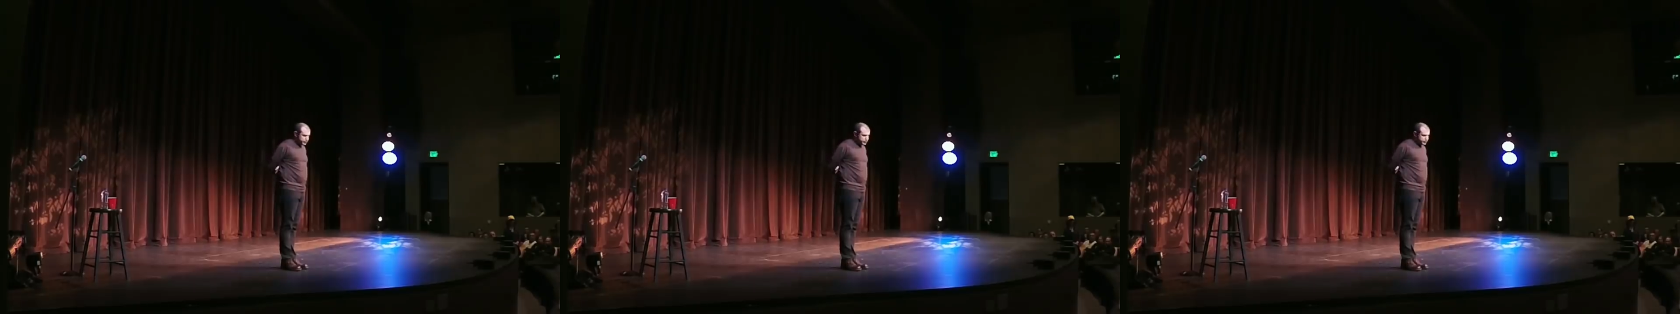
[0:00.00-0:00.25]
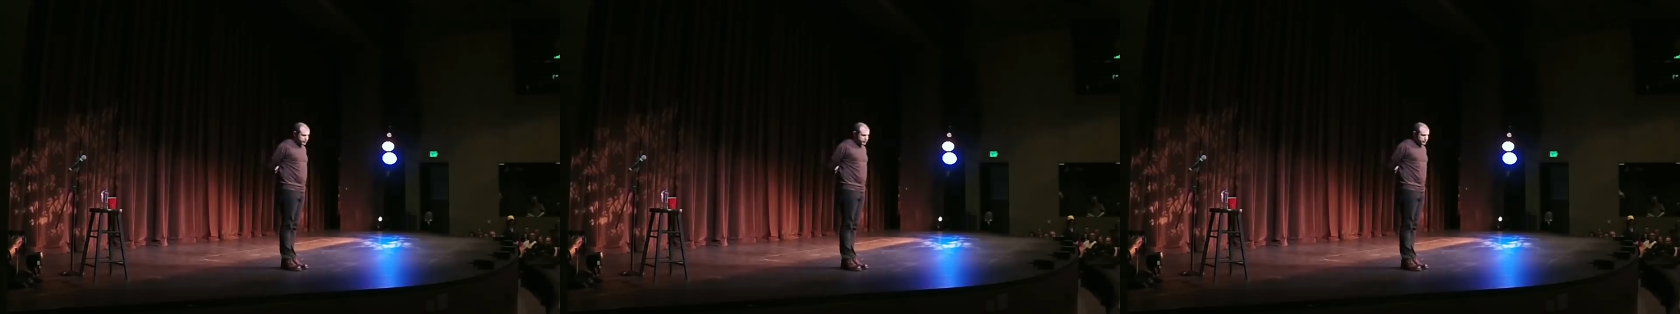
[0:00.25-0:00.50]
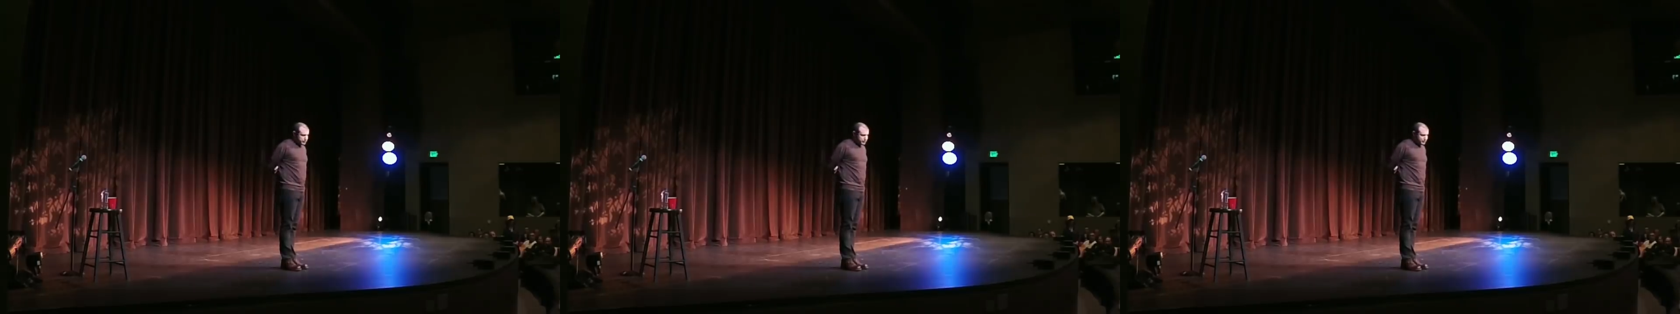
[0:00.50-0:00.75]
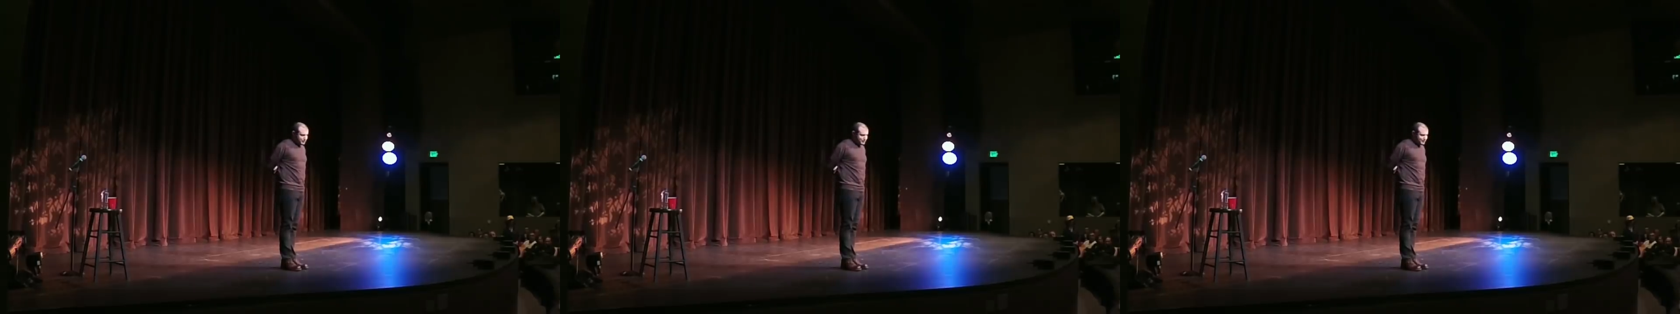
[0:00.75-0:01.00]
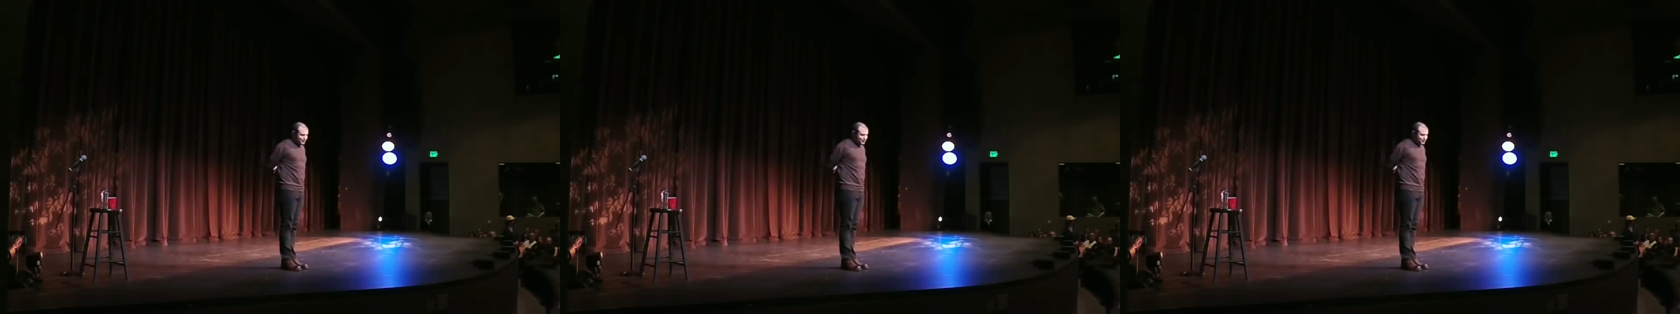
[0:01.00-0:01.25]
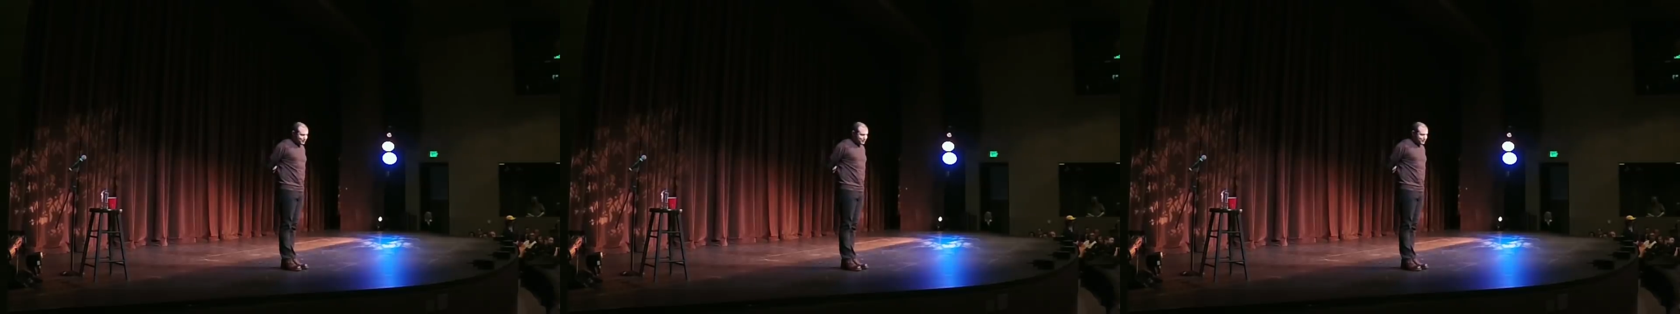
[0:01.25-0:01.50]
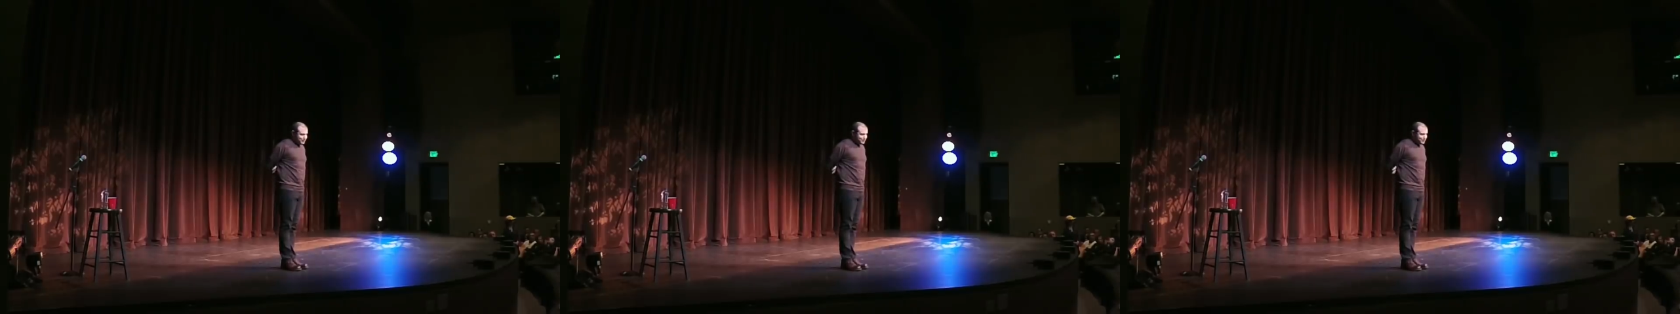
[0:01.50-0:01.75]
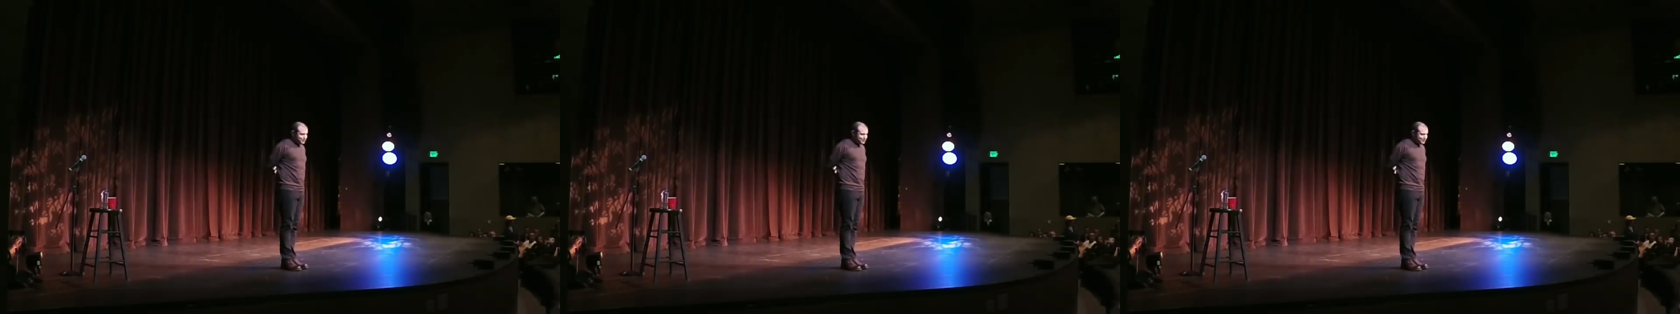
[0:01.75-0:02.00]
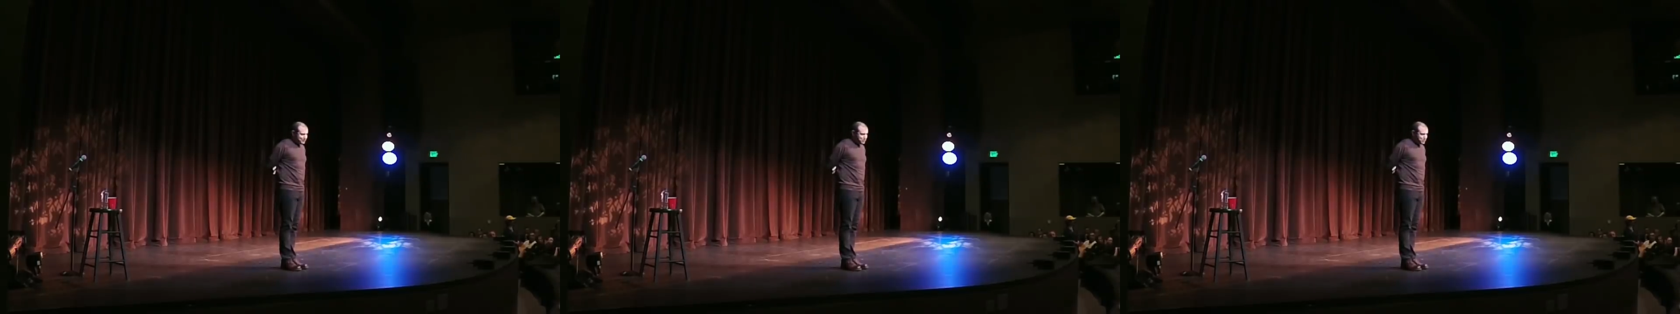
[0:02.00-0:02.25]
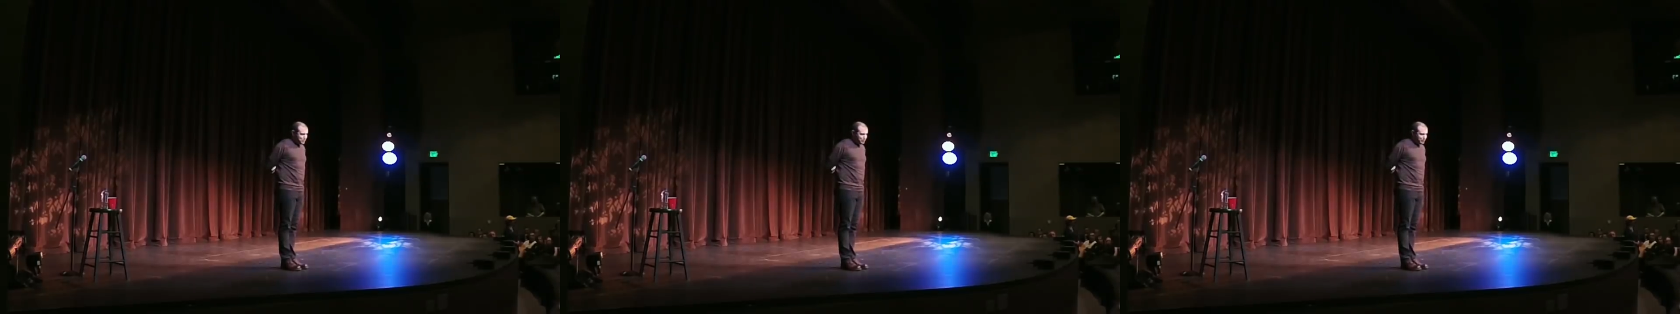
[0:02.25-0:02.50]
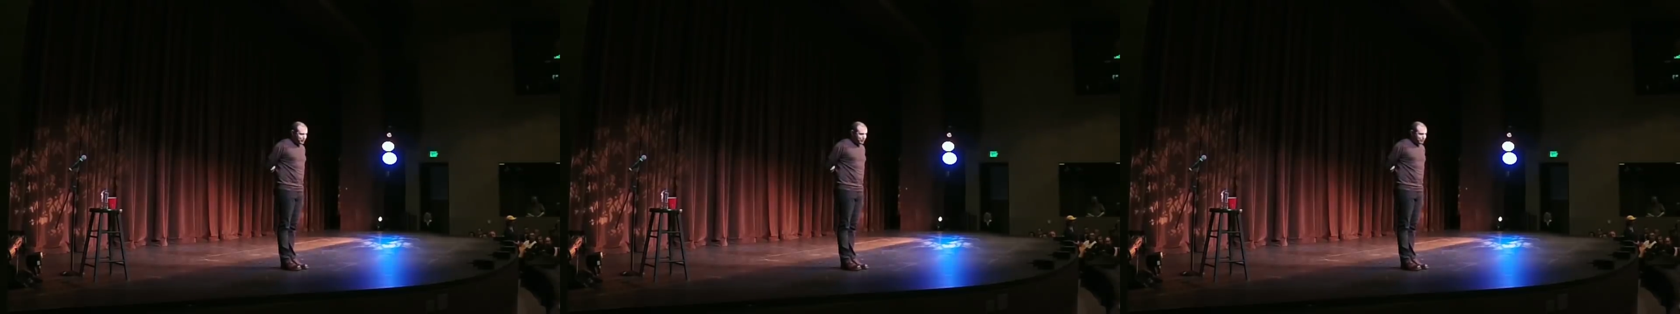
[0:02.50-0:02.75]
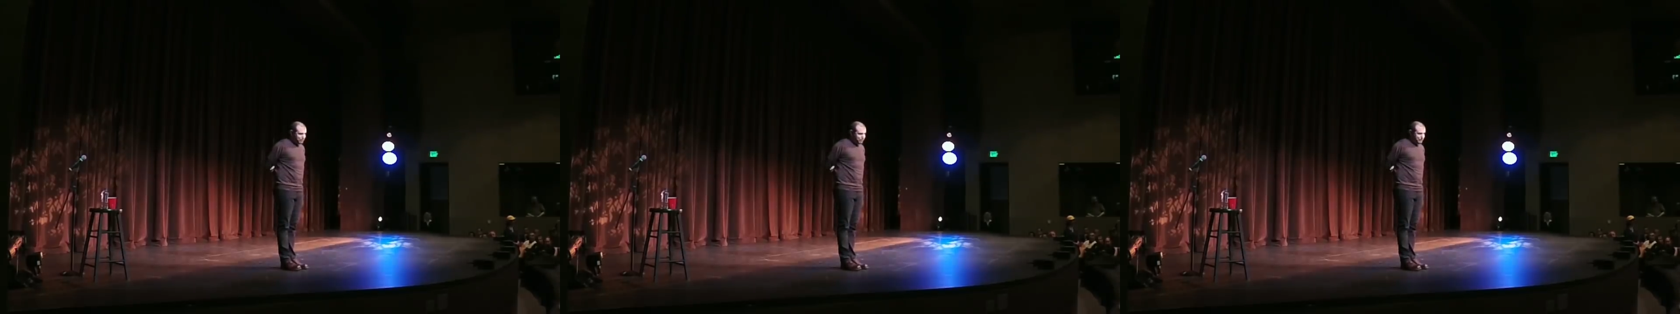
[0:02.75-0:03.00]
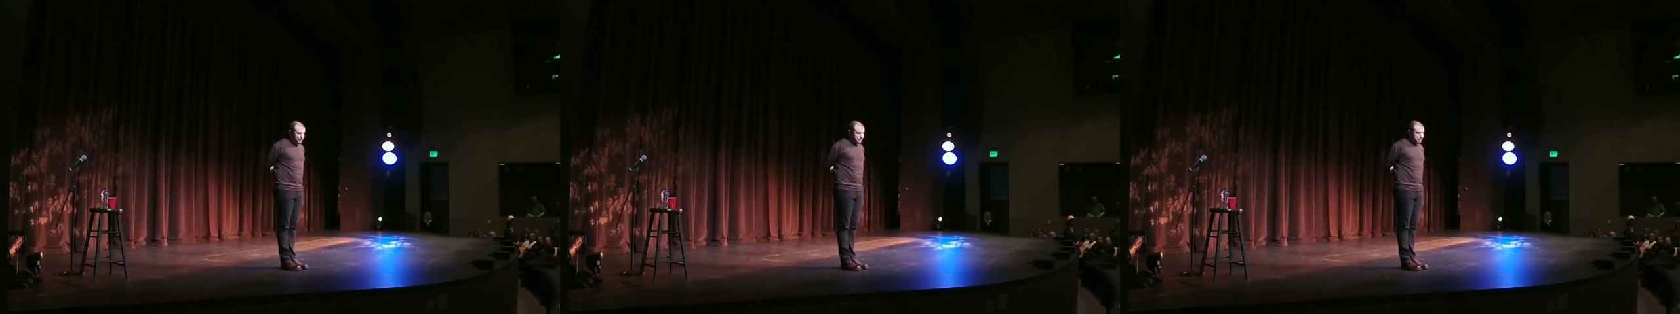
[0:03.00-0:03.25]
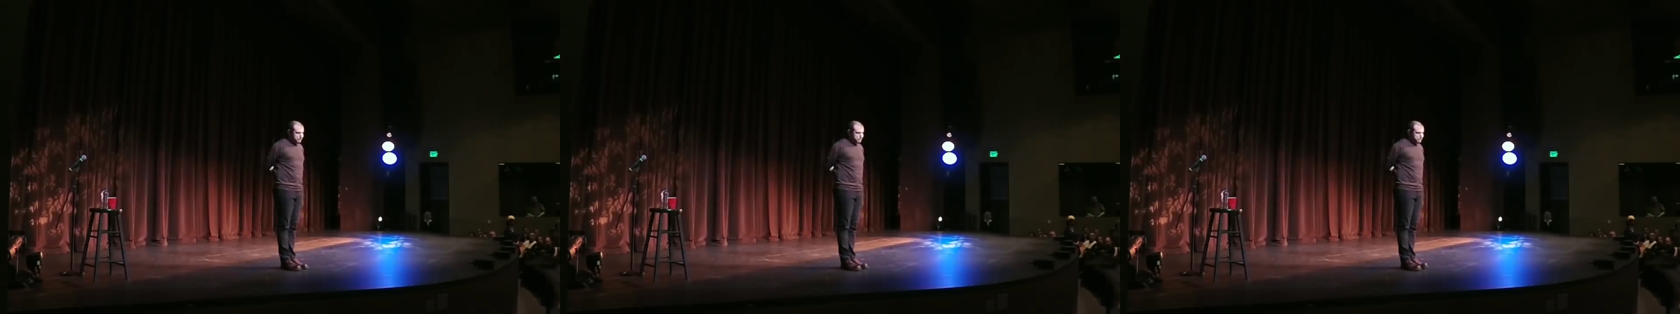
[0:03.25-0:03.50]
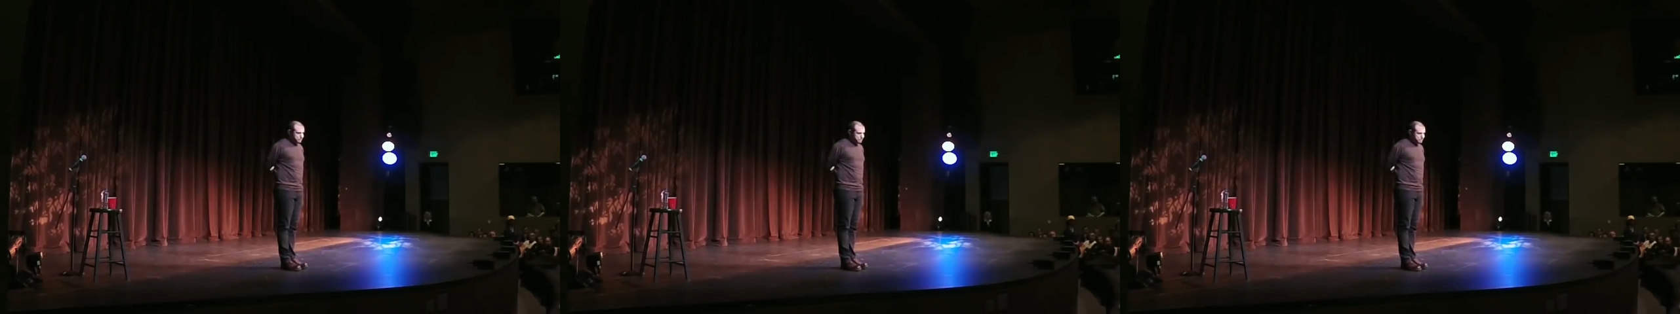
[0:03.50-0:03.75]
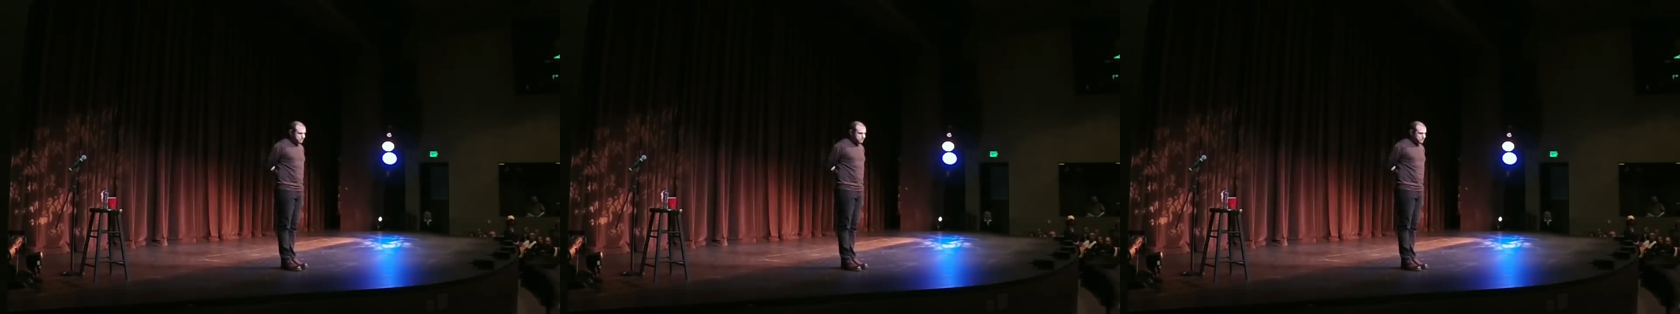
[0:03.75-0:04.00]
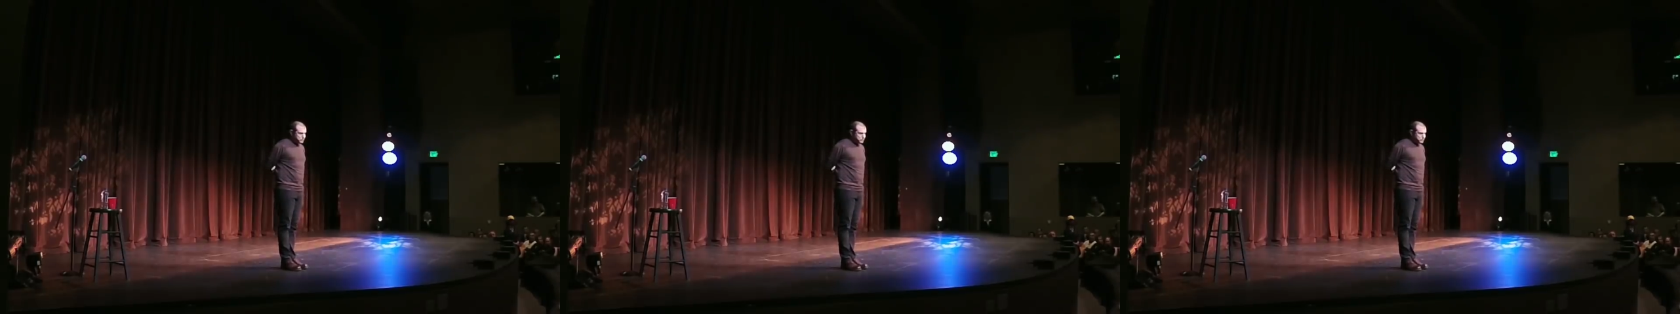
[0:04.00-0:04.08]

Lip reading: No face is visible, so there are no lips to read.